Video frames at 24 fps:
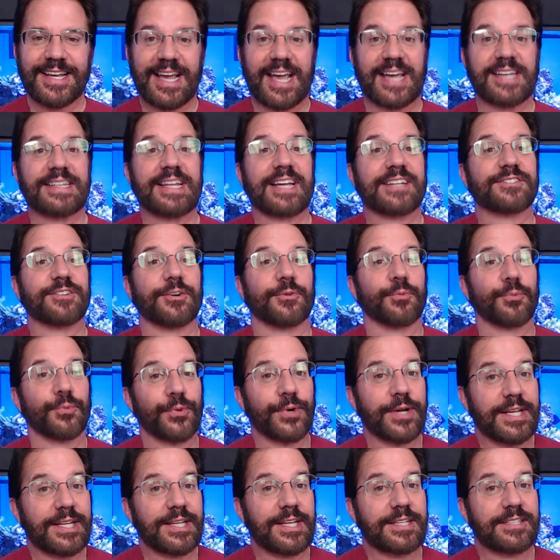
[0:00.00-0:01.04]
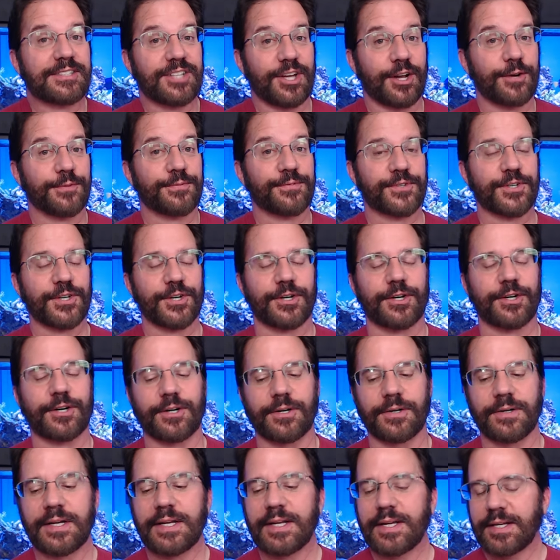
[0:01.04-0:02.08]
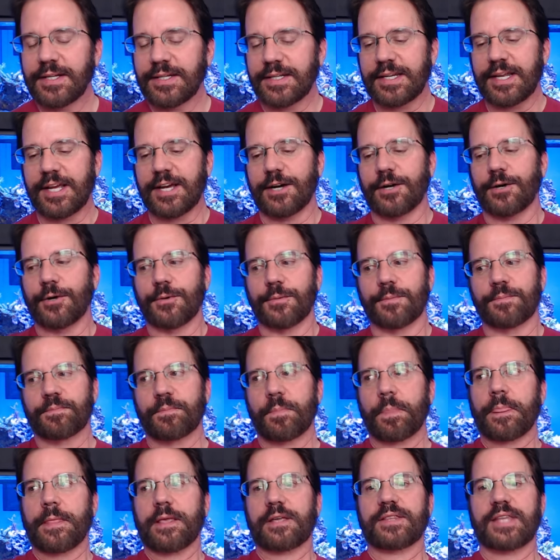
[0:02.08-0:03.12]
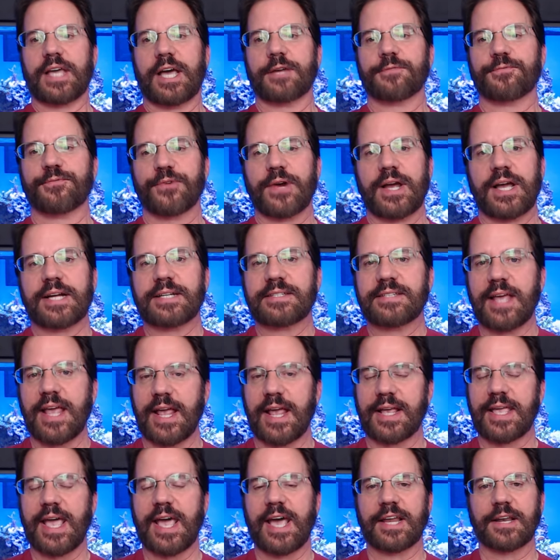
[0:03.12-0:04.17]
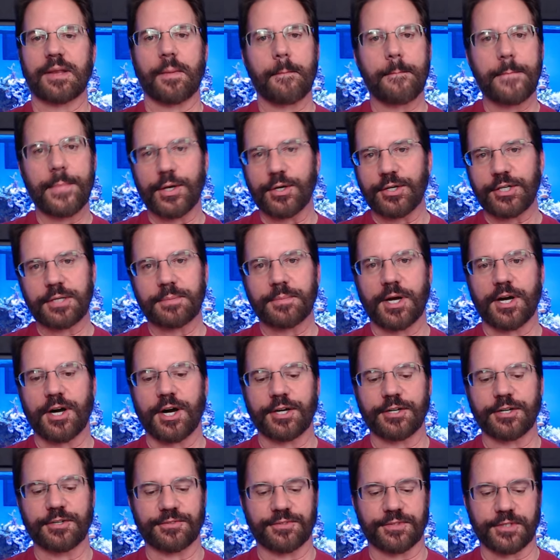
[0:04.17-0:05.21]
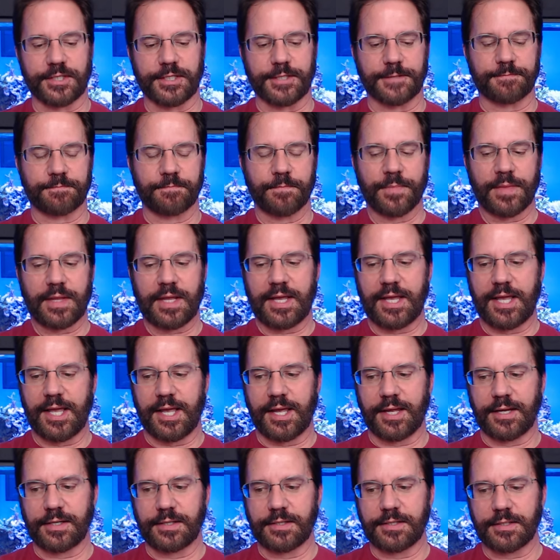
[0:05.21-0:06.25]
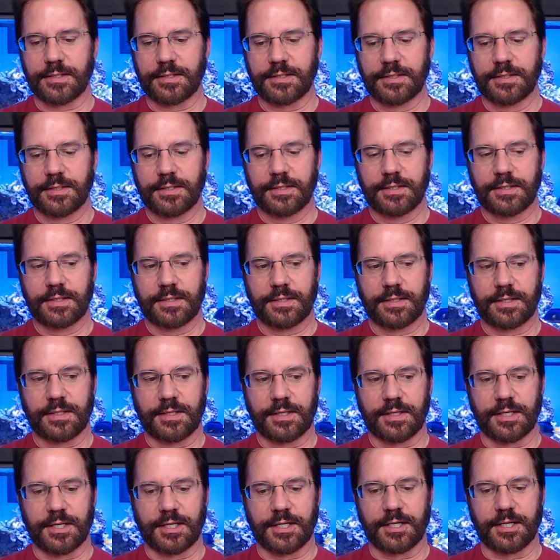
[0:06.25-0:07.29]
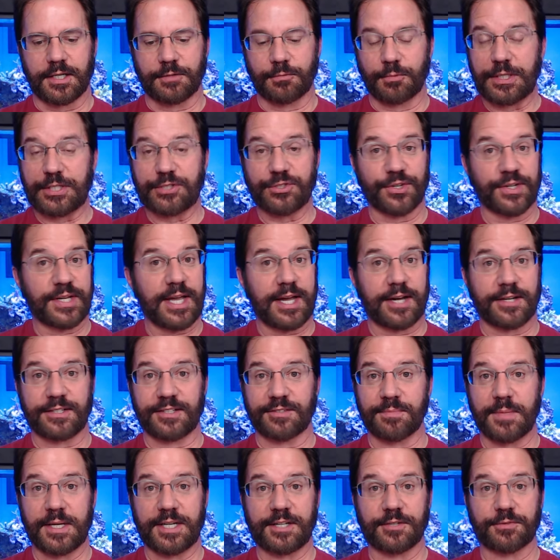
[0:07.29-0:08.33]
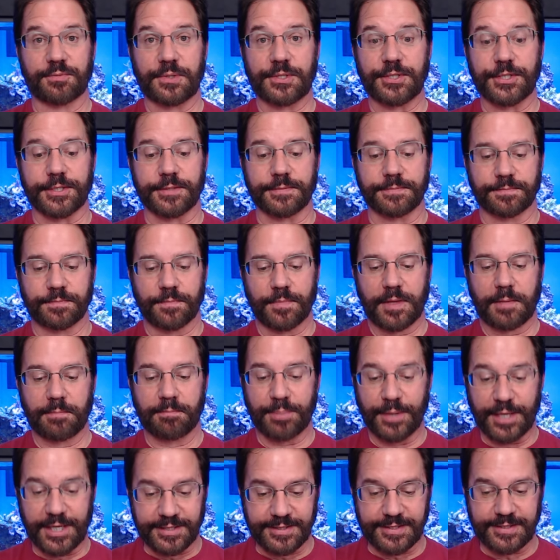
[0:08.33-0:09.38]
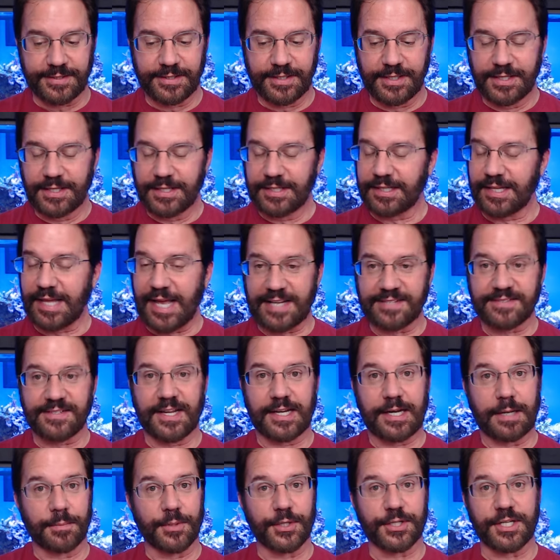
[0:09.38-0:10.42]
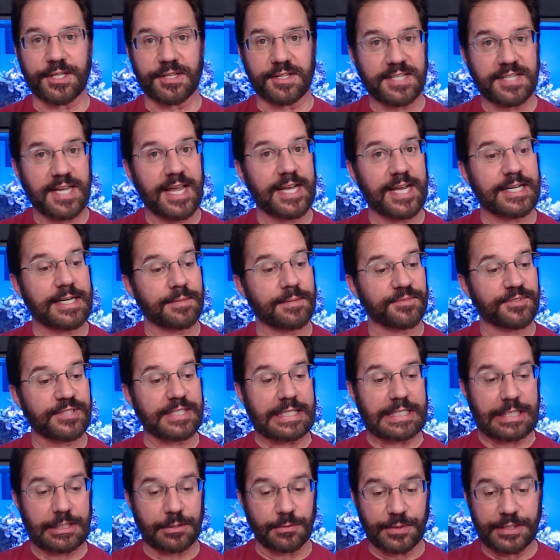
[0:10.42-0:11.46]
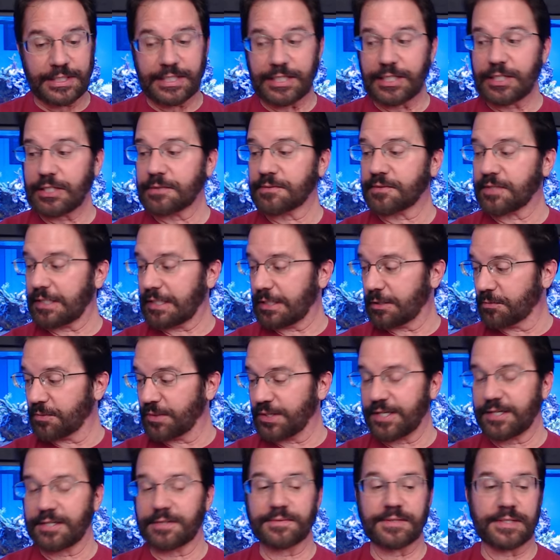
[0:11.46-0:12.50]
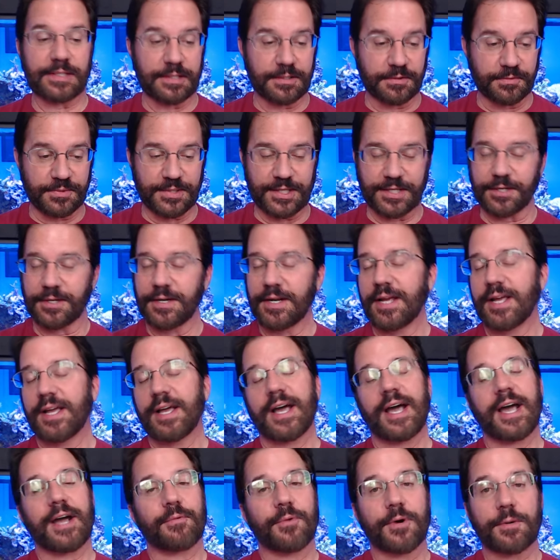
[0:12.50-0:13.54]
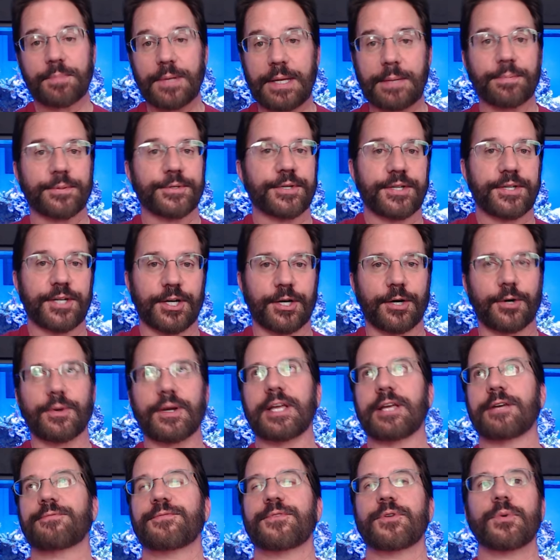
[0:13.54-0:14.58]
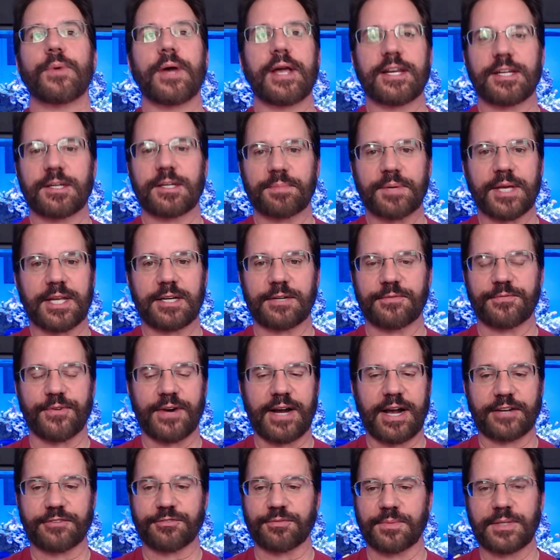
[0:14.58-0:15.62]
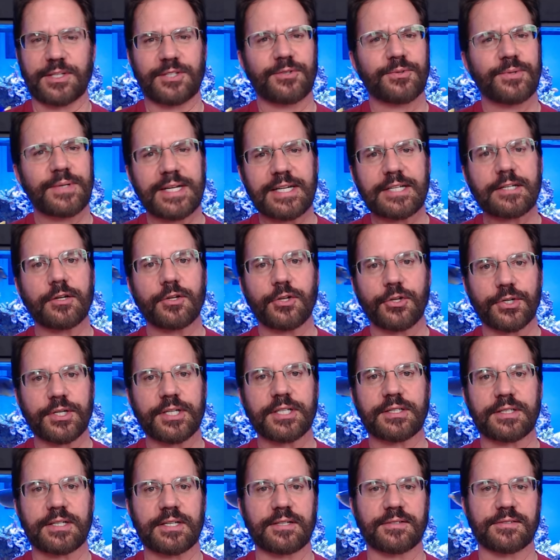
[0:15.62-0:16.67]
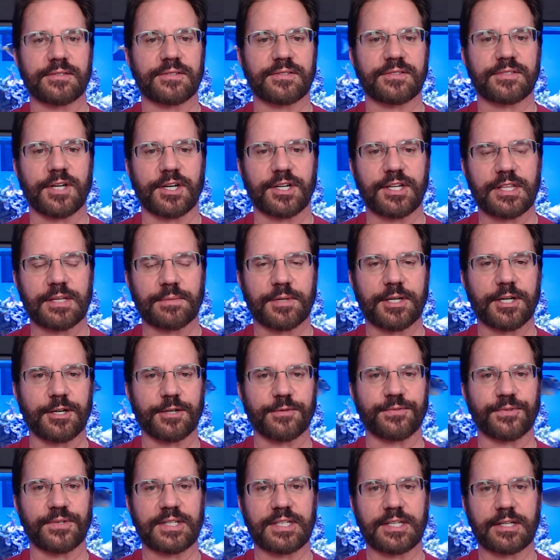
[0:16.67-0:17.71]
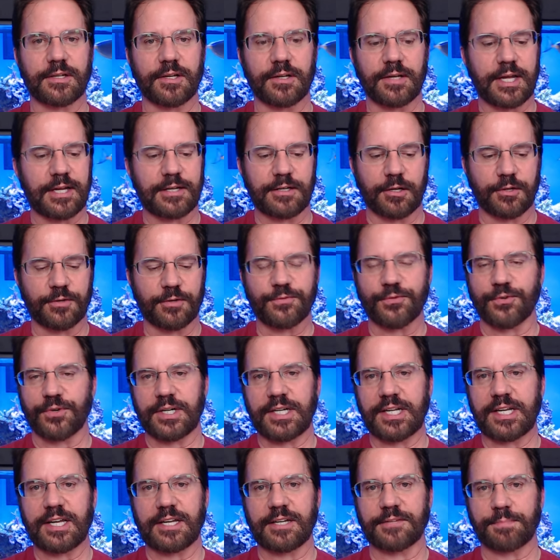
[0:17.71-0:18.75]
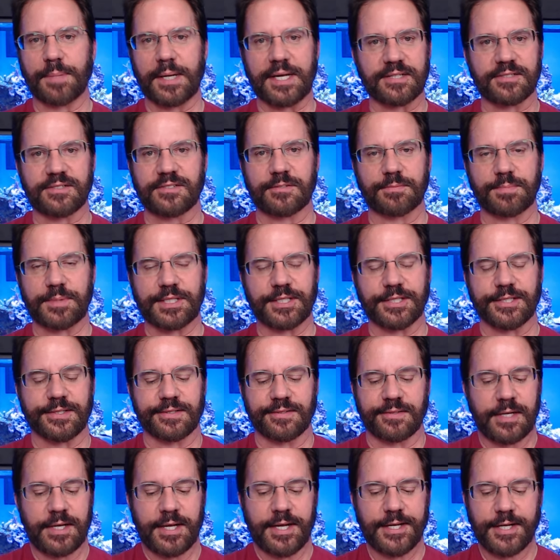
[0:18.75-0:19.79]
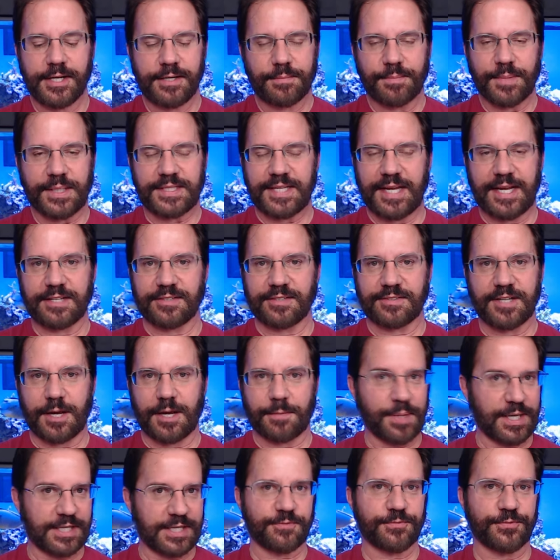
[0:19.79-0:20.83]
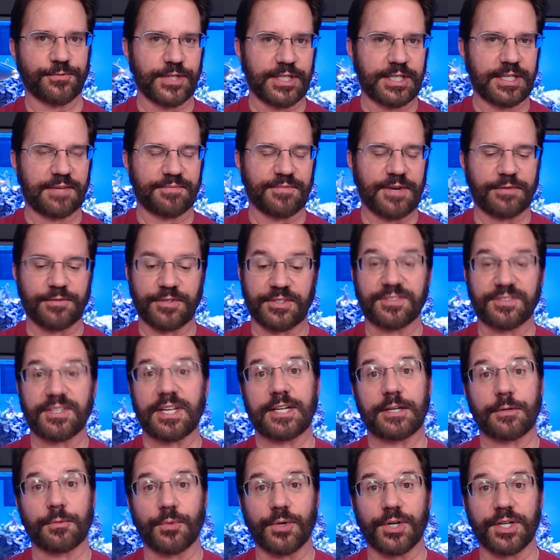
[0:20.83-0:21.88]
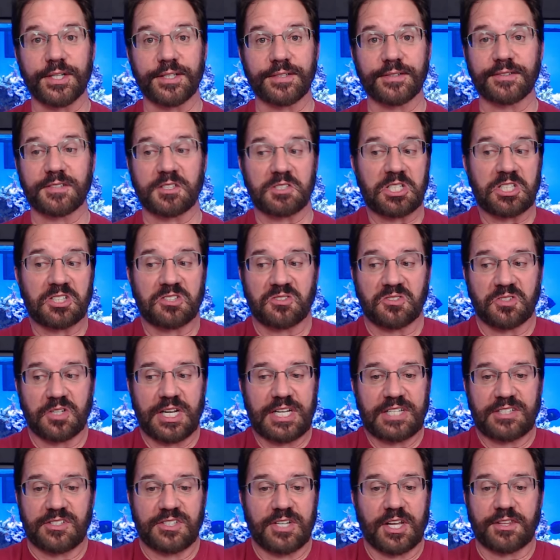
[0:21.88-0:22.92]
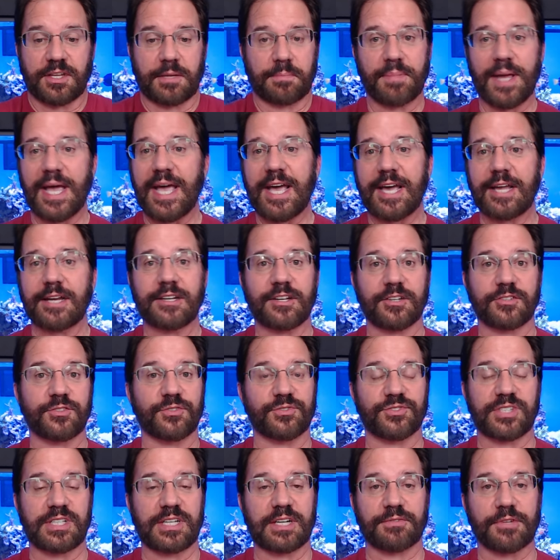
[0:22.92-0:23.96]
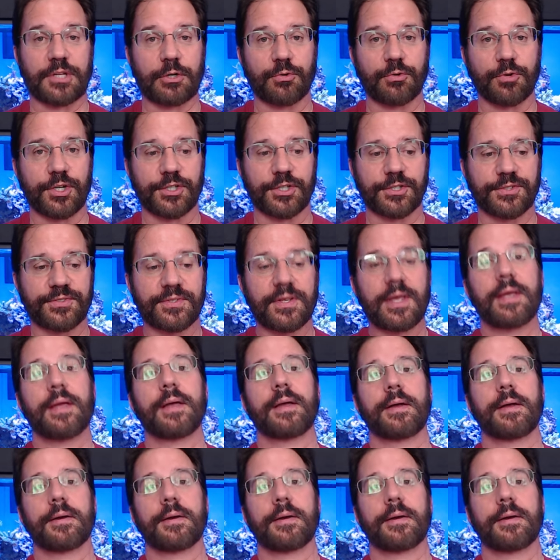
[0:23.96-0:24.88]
and that's a really tough call. Now, that frag tank had a million Mahanos in it, and we took out as many as we could. But last night I'm looking in the tank, and I'm seeing a little one here, and seeing a little one there, and seeing a little one there. I want people to know, if you end up getting frags from me, you need to look at these and study them carefully and look for any kind of pests, because my tank is not pest-free. I've never said it was. It's nothing bad, because you've seen everything grows.